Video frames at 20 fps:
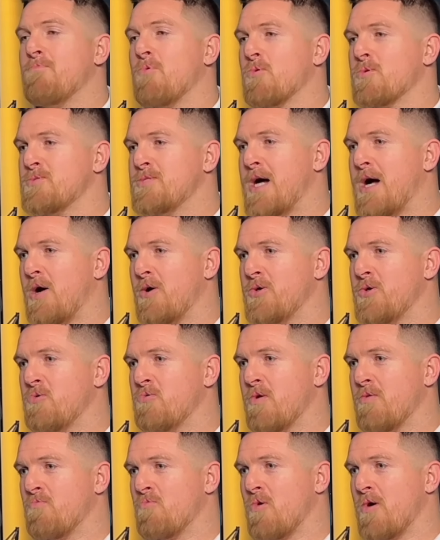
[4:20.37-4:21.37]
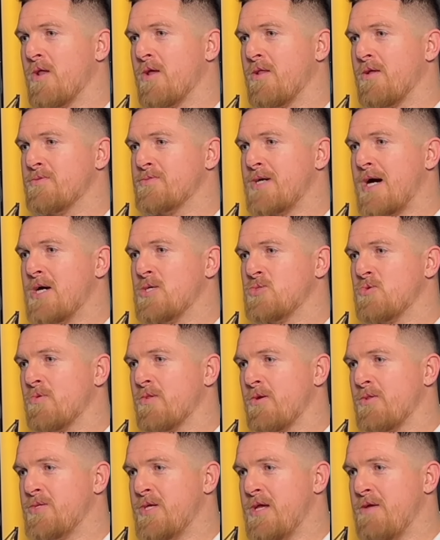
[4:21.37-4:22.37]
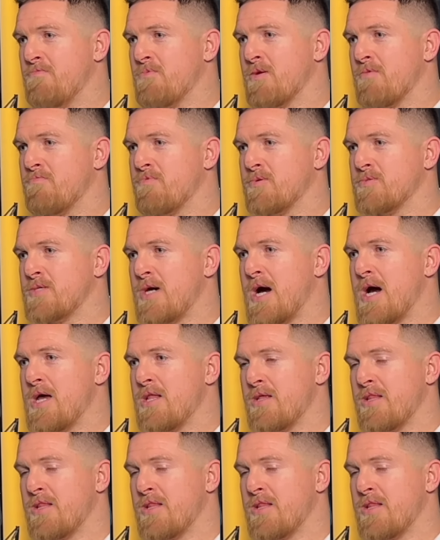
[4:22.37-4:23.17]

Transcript: more value in what an advisor and the team could provide.